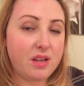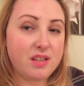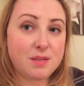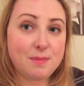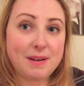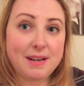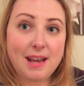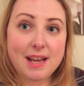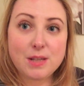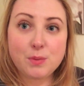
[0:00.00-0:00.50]

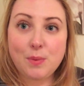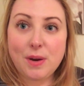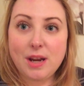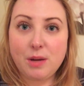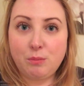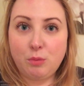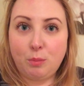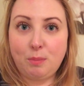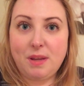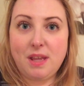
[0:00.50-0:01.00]
So my next
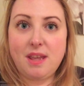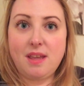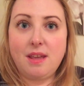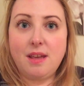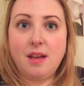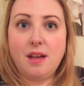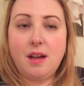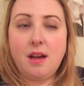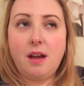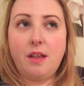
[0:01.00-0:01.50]
weigh-in will
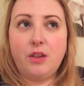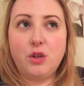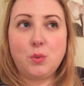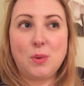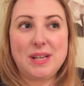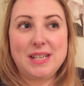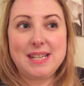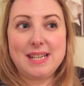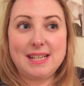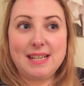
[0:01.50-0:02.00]
be the
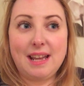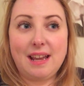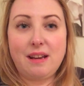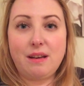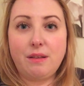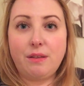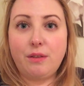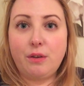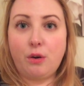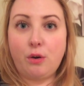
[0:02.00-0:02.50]

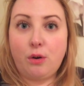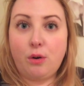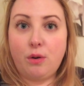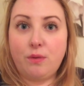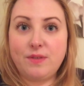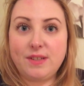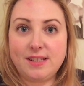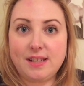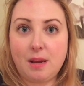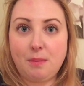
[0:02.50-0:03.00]
29th
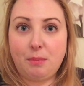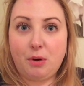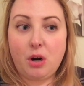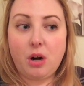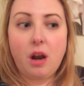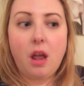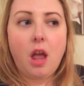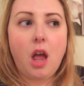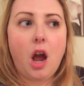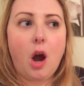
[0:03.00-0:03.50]
of
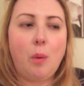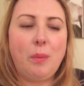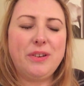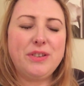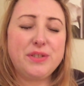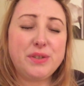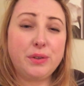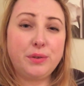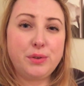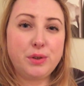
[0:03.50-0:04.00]
December. I
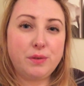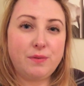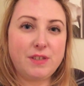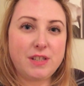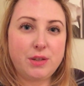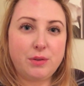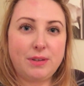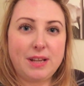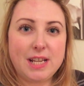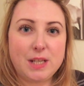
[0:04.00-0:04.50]
will still do a
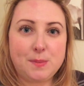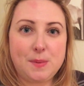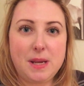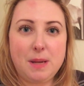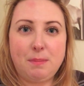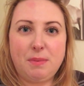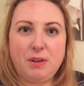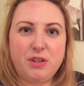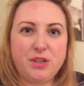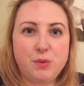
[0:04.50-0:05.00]
video next
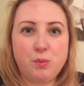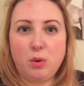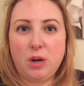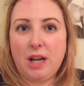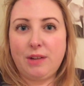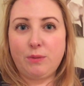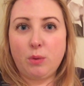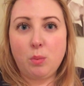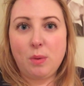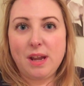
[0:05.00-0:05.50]
week, but it just won't
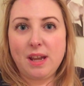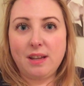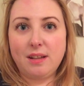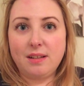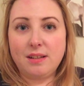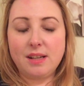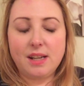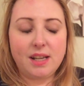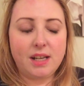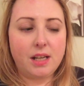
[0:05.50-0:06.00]
have a
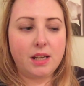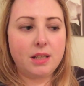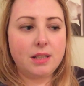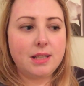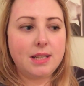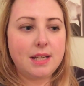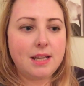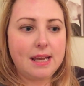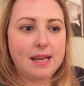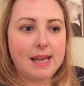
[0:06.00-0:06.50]
weigh-in in it.
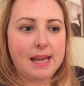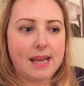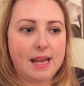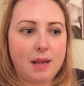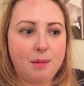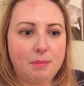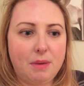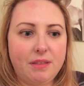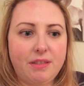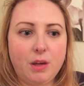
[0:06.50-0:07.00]

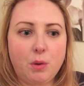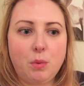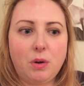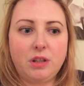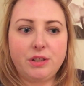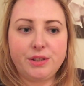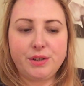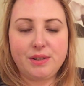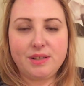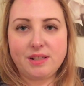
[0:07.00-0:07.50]
I think what
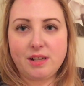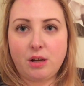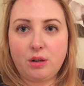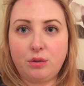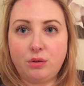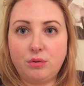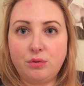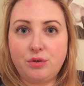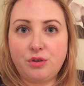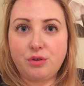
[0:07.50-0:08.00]
I'll do is
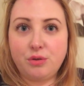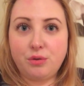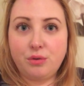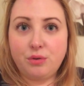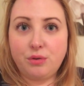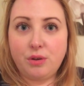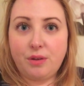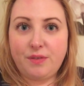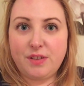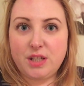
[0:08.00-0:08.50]
I'll
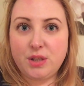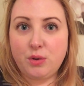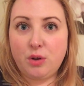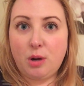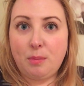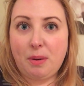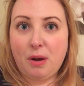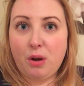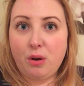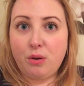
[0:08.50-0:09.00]
do a video
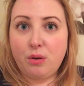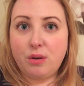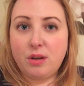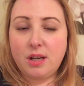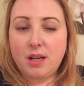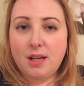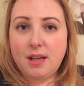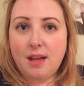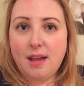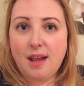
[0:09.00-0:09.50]
about
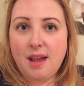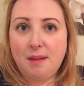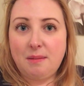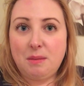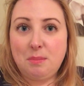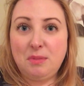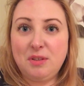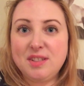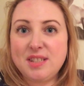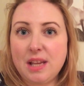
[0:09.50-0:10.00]
the
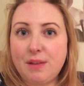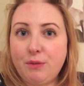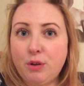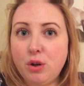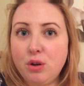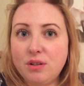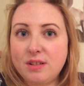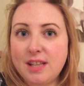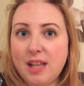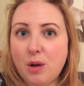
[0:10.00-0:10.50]
meals that I've
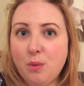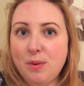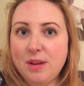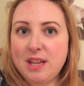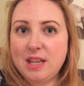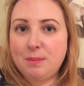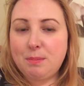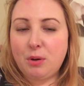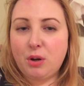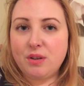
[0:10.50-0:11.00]
cooked that
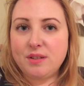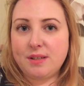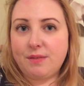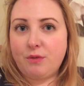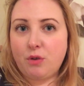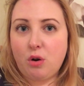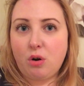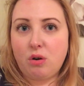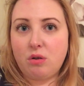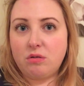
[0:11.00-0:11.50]
week because
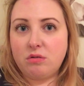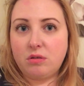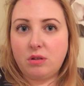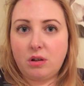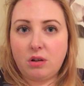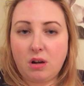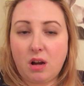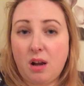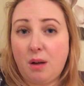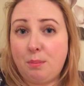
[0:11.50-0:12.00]
I've got
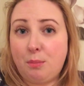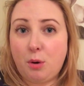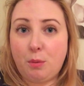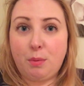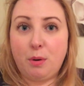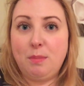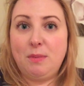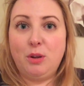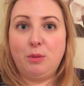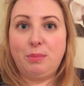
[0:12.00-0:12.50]
a
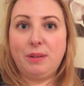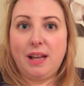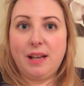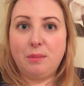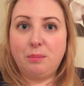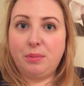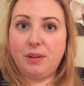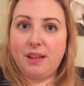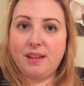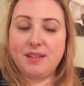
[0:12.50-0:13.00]
proper meal plan
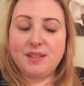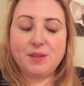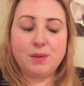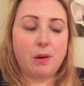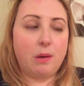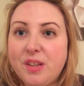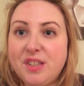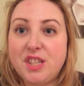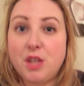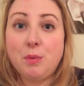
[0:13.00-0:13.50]
in place.
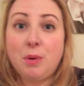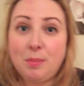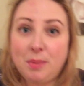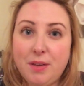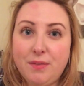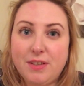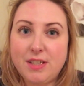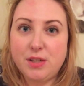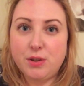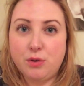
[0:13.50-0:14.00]
So there will be
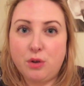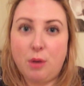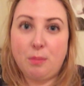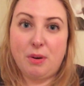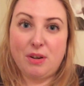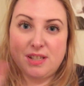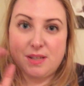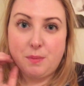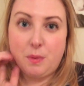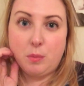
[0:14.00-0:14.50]
a video
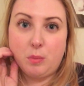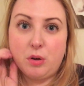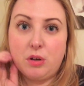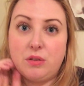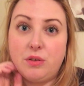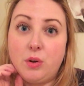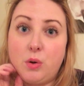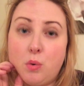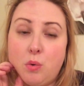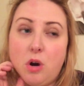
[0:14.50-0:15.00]
about Slimming
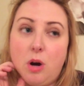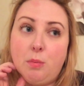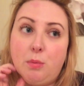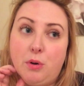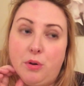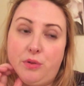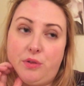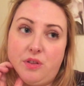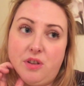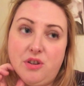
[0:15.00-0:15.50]
World that go up
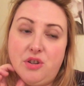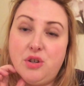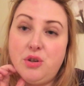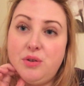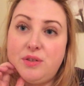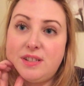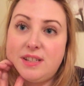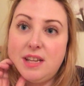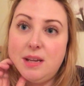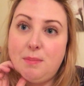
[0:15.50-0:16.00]
on the
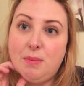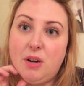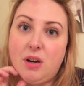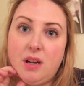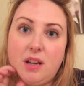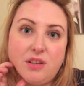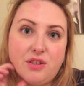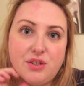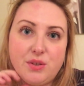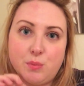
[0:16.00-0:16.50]
Tuesday,
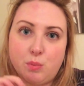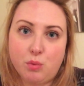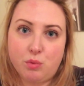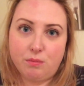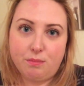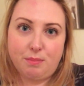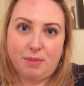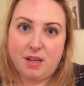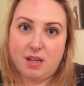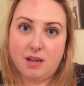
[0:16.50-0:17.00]
but it just
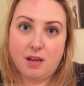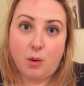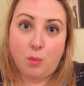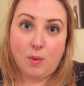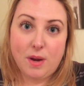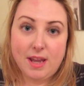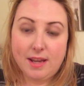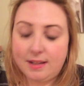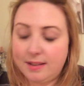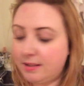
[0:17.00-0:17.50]
won't be a
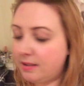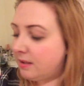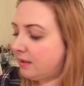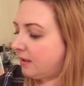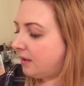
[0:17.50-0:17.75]
weigh-in.